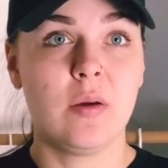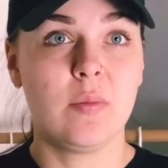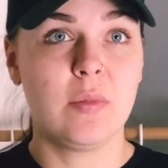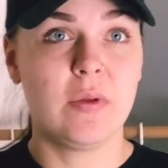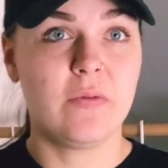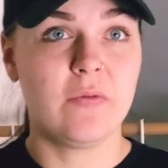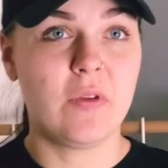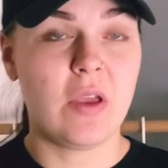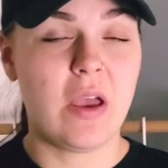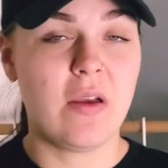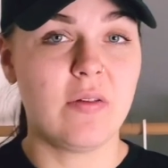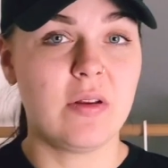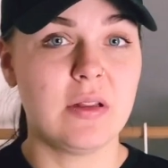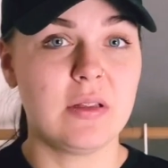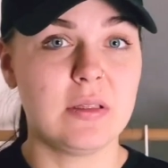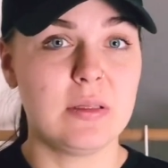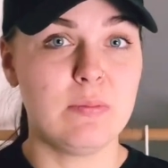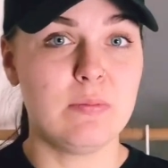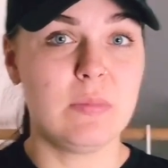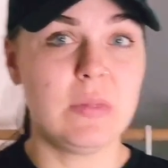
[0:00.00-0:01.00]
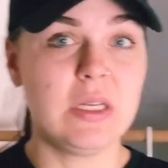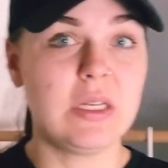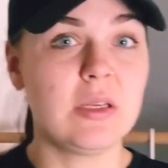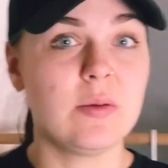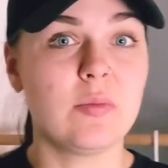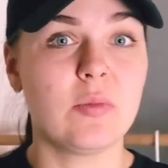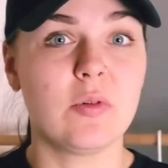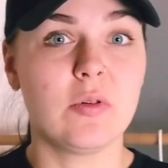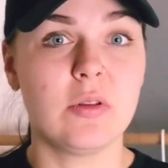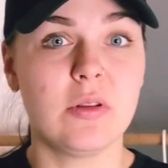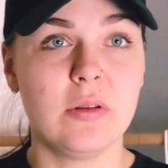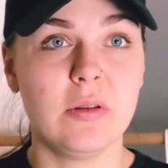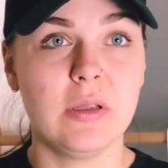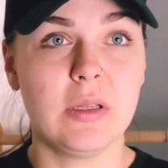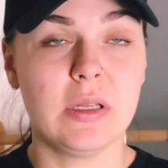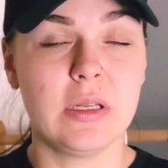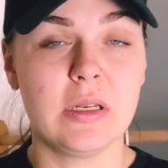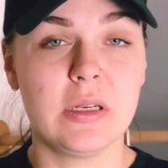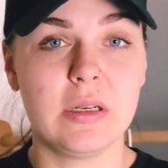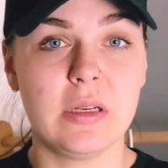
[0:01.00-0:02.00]
If you have it as medium or
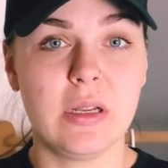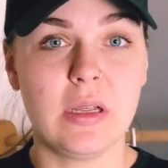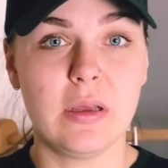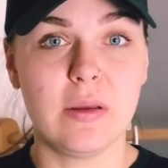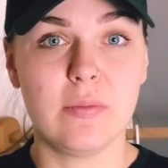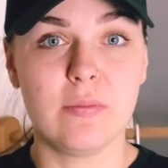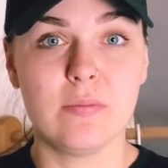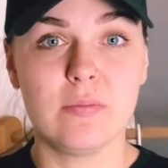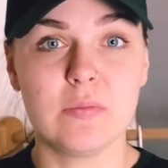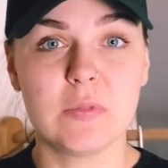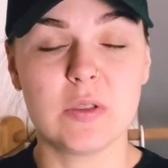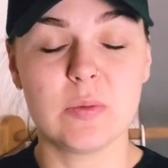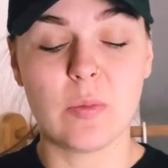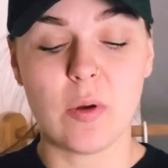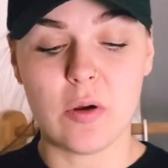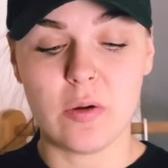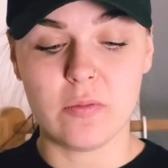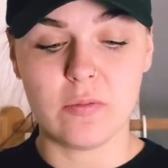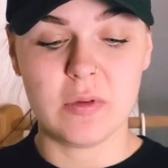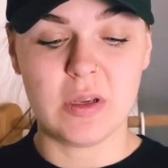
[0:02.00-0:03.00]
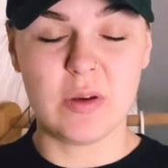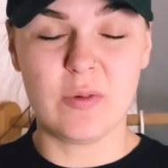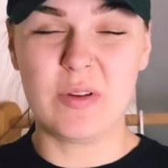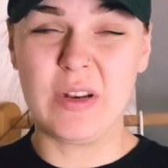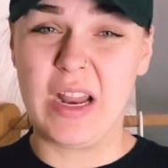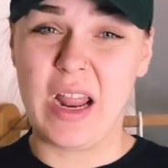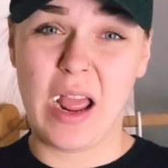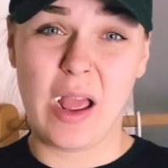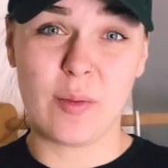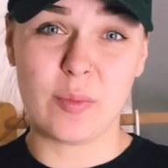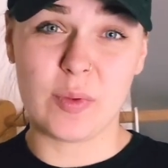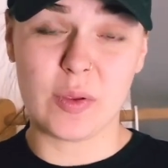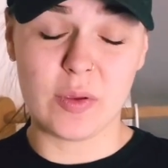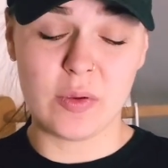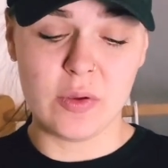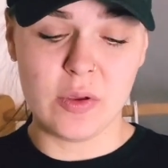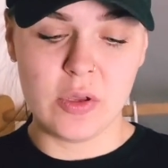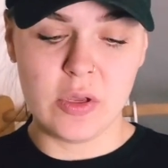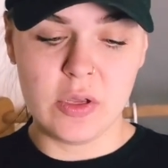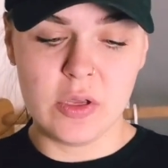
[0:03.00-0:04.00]
in small, it will not help you.
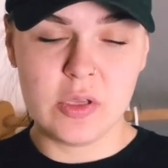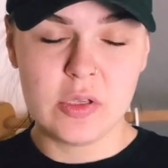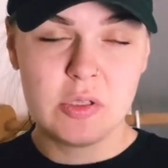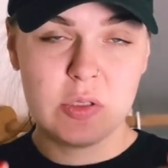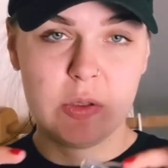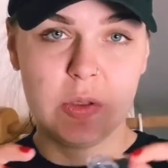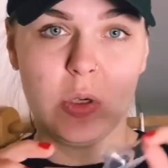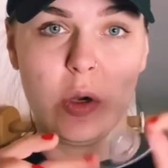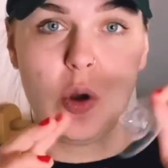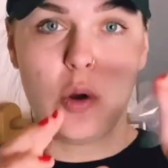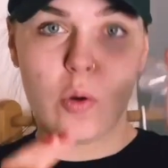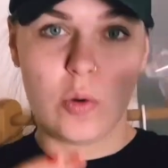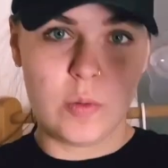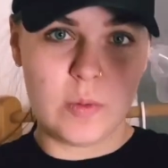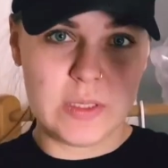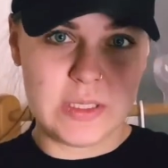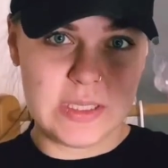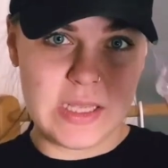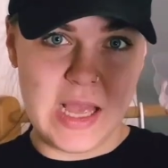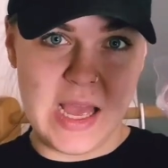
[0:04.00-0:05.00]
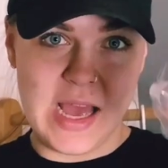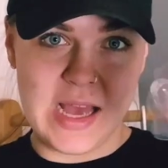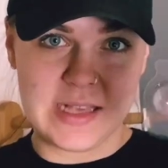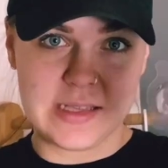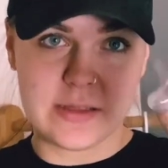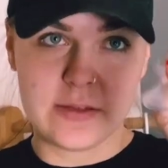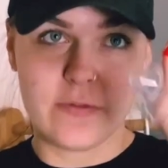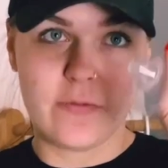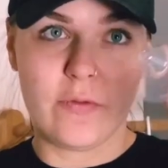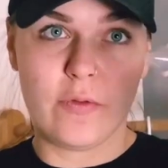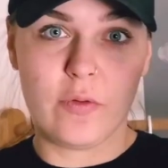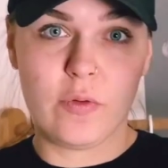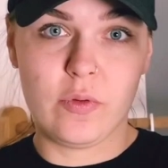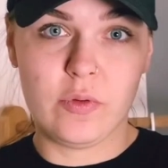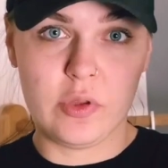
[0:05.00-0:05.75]
So always ask for